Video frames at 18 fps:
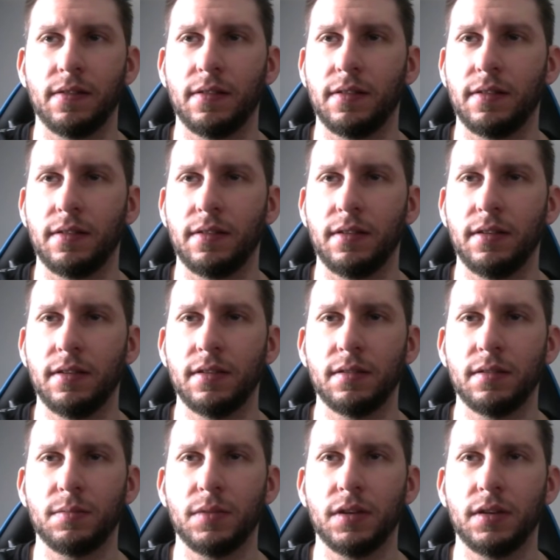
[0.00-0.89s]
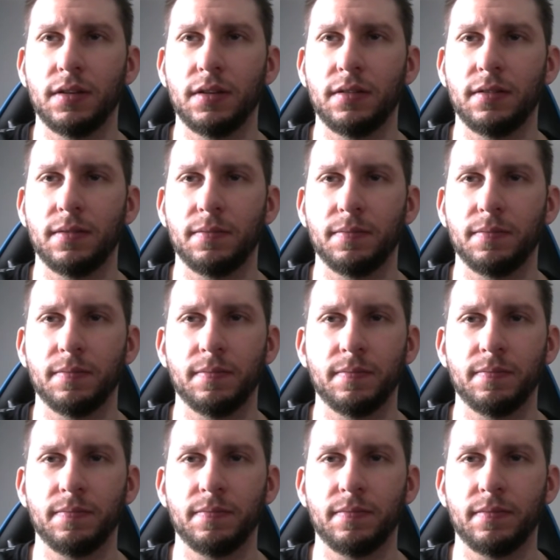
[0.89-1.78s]
Yeah, I'm not
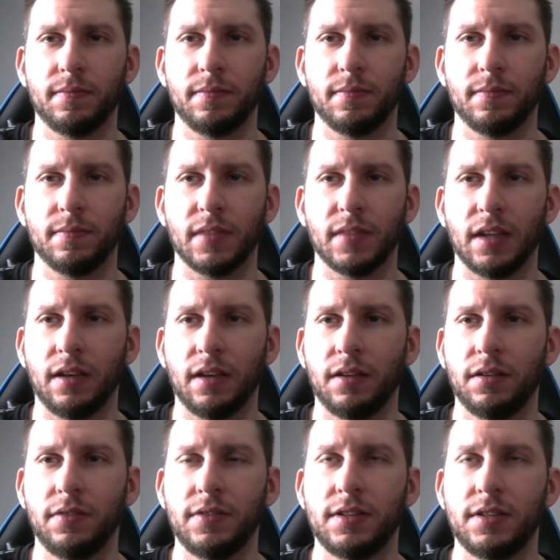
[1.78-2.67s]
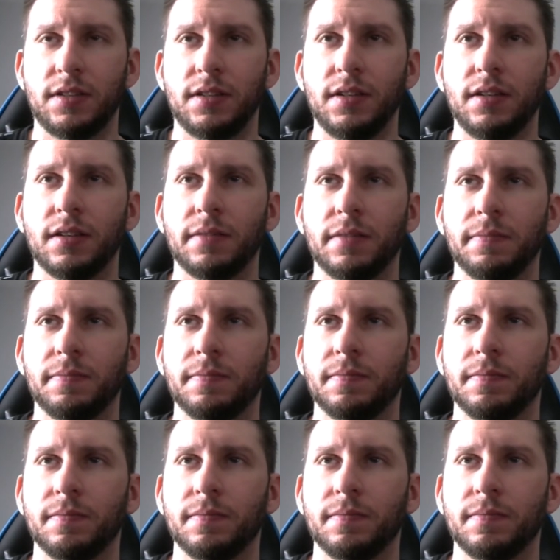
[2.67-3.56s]
I don't even see it.
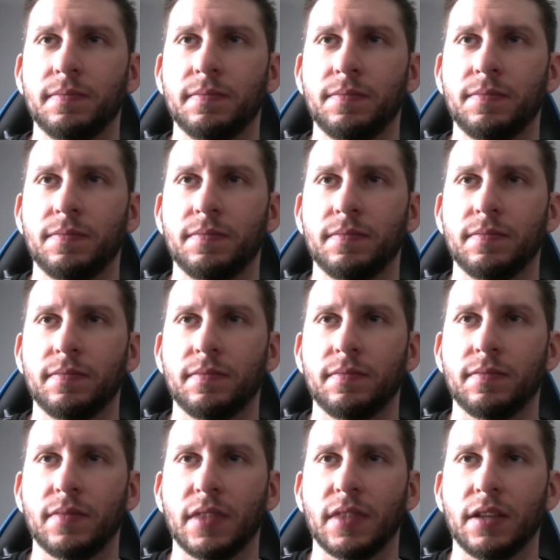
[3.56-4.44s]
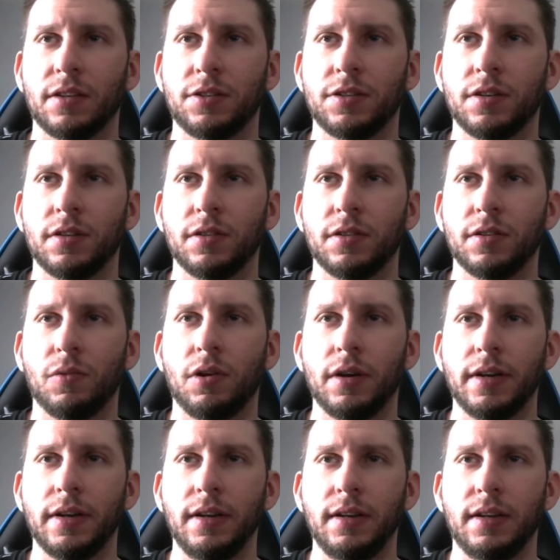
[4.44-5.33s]
It's not on the
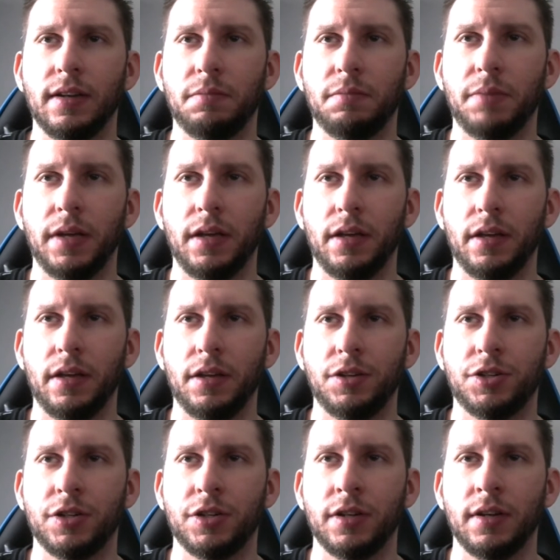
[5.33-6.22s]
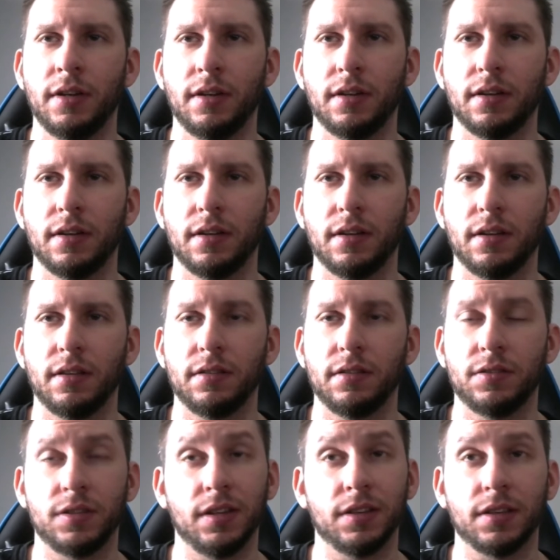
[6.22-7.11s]
Walking Dead page. Uh, there's
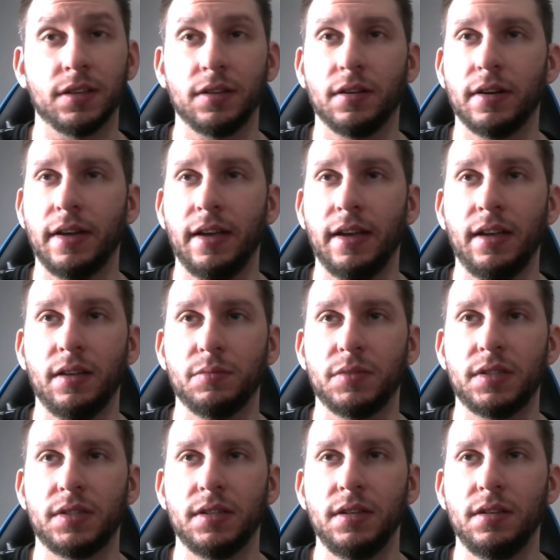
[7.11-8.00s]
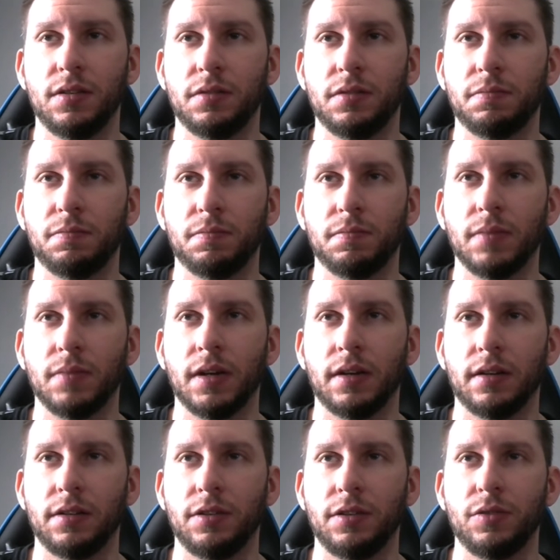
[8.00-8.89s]
nothing on AMC's uh,
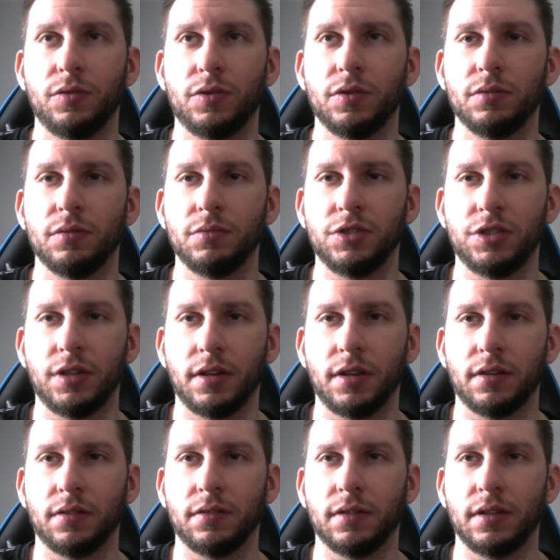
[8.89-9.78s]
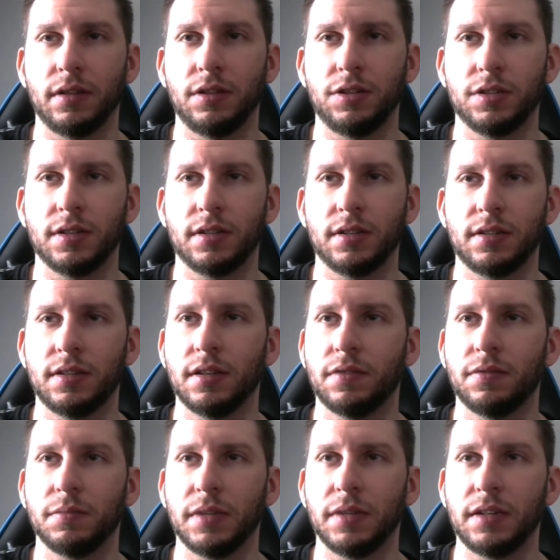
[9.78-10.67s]
YouTube channel. They just got stuff
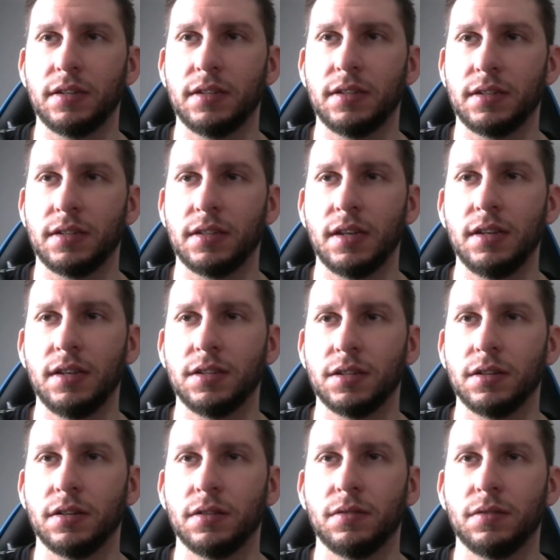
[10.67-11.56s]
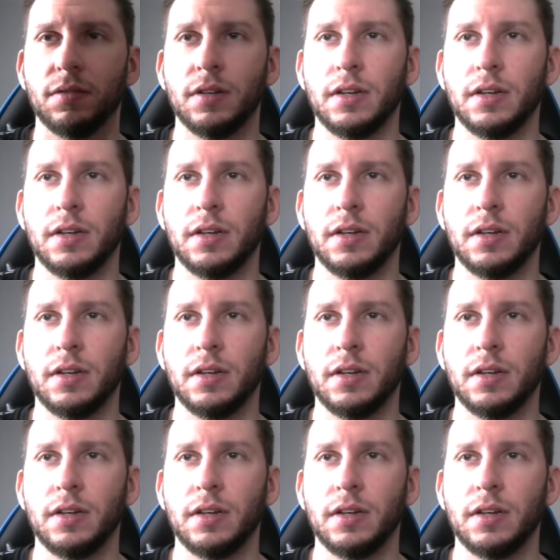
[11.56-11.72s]
from like six days ago.